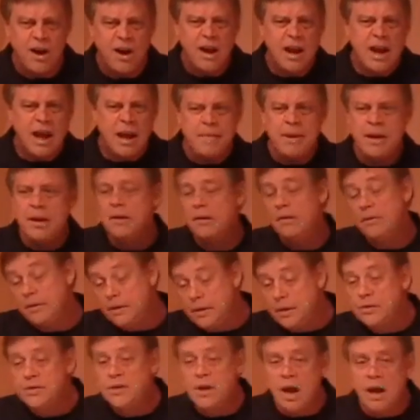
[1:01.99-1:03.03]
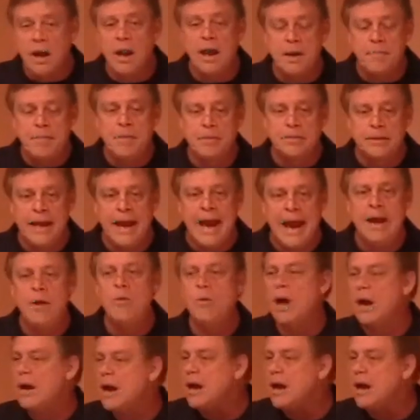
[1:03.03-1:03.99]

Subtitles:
There's not a lot of people hang